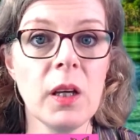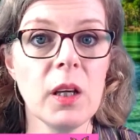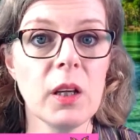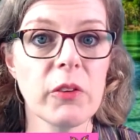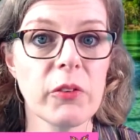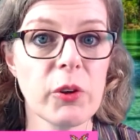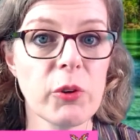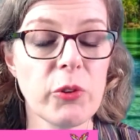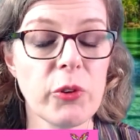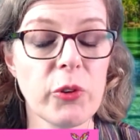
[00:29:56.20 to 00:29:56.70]

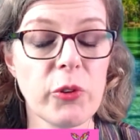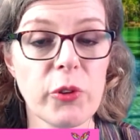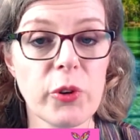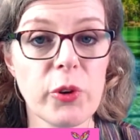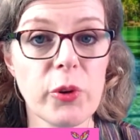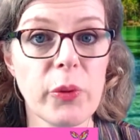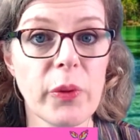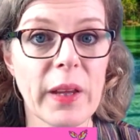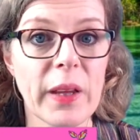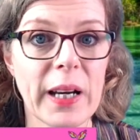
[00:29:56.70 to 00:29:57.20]
So to
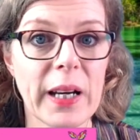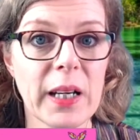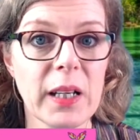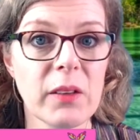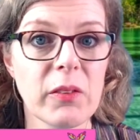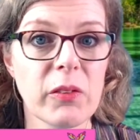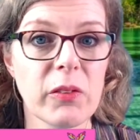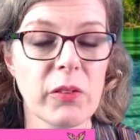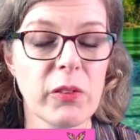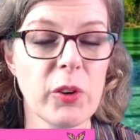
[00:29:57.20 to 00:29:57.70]
do
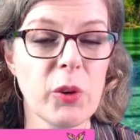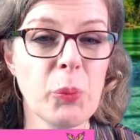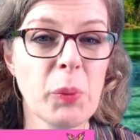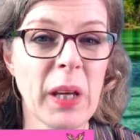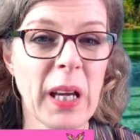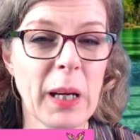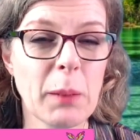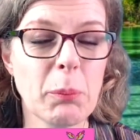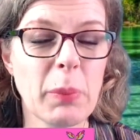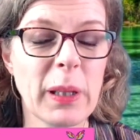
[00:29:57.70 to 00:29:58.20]
that, Zoom
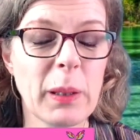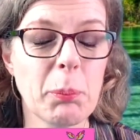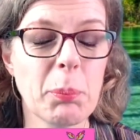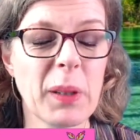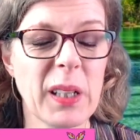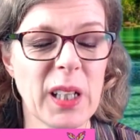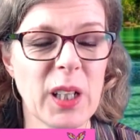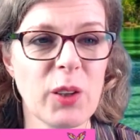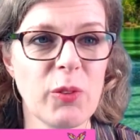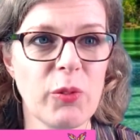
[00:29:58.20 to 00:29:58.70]
can be a
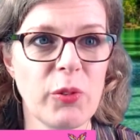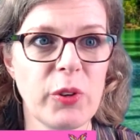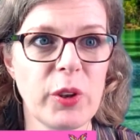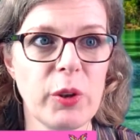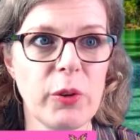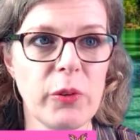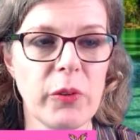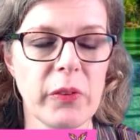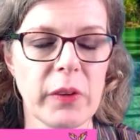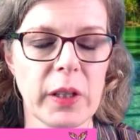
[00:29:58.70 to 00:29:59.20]
bit
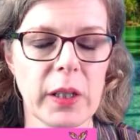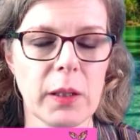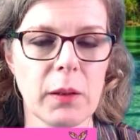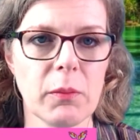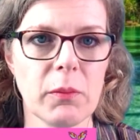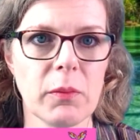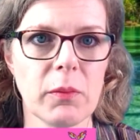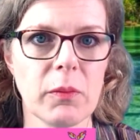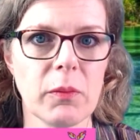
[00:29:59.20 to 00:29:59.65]
confusing